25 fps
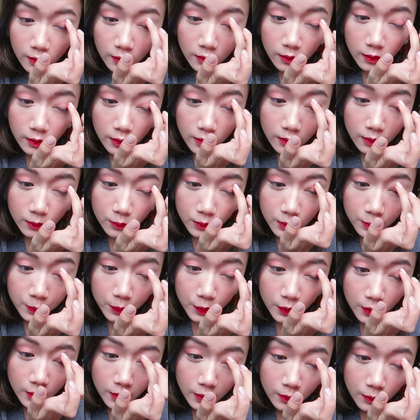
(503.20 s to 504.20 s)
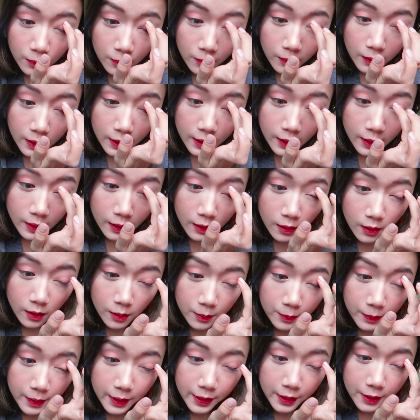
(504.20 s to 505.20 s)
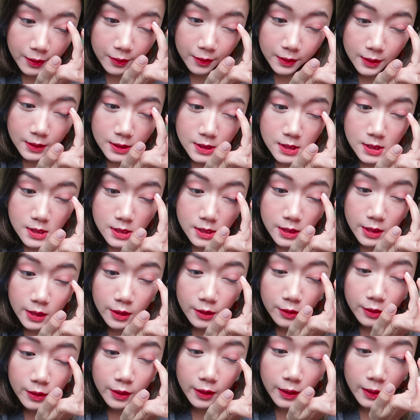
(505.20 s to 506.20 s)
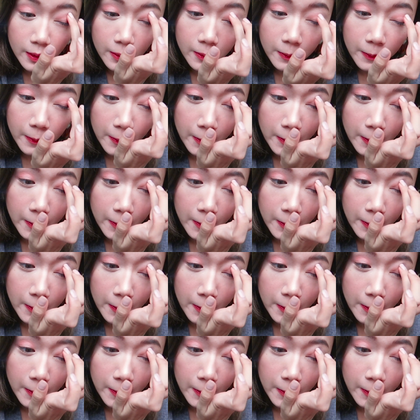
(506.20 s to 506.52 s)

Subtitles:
And then we put it right on my crease area.